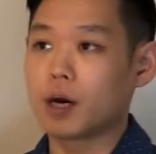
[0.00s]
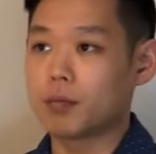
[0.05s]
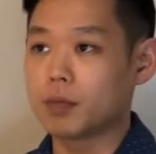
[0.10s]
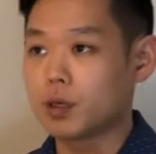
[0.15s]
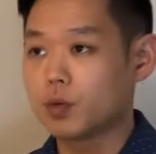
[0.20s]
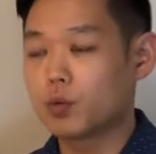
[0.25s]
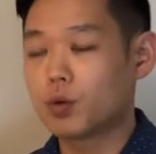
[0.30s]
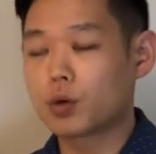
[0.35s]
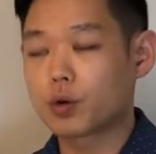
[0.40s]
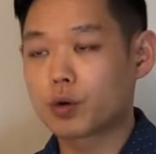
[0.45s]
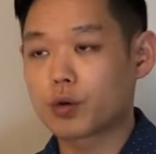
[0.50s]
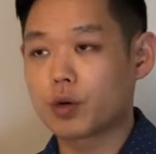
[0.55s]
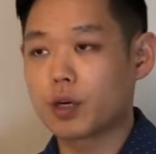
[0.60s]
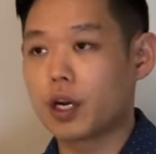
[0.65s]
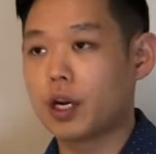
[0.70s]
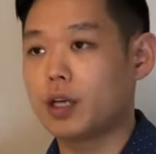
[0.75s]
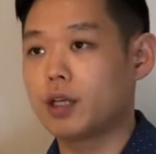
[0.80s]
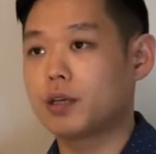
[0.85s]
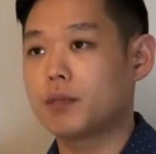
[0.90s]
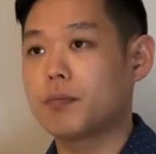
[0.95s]
it will
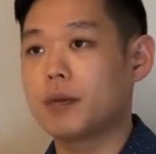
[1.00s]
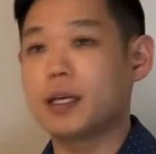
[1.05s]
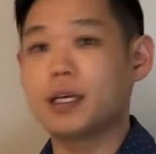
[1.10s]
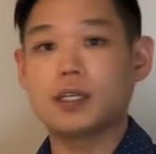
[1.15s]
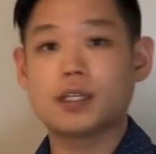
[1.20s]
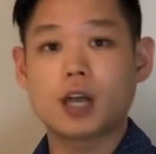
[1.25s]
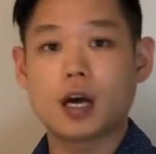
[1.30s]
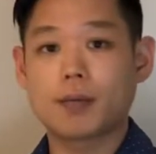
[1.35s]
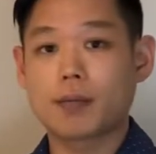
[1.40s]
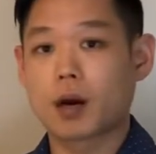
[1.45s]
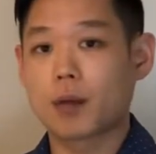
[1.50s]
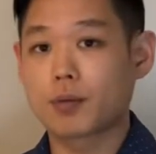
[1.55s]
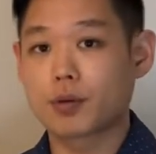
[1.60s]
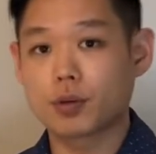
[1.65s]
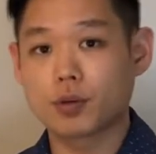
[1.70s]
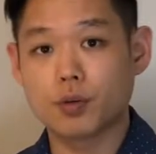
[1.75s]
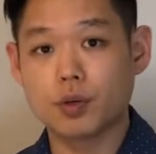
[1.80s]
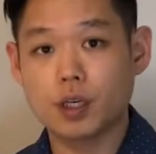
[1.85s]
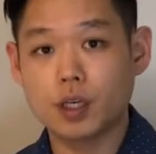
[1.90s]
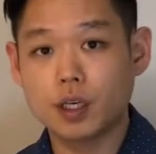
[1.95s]
create many job
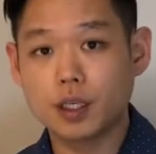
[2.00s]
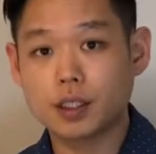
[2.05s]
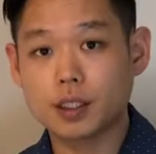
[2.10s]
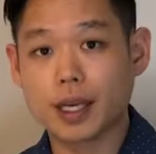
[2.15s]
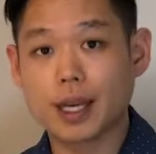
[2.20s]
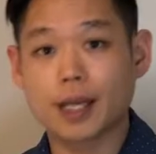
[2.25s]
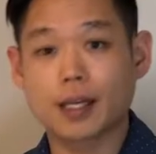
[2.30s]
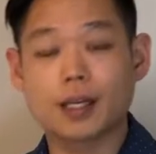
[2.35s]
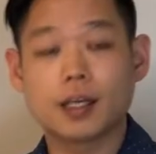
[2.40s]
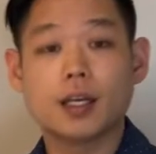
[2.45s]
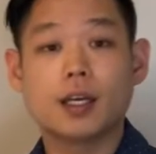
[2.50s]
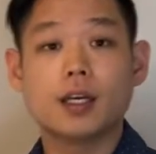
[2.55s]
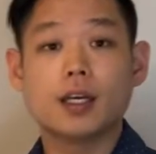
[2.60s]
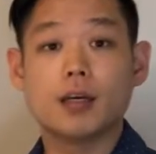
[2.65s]
opportunities and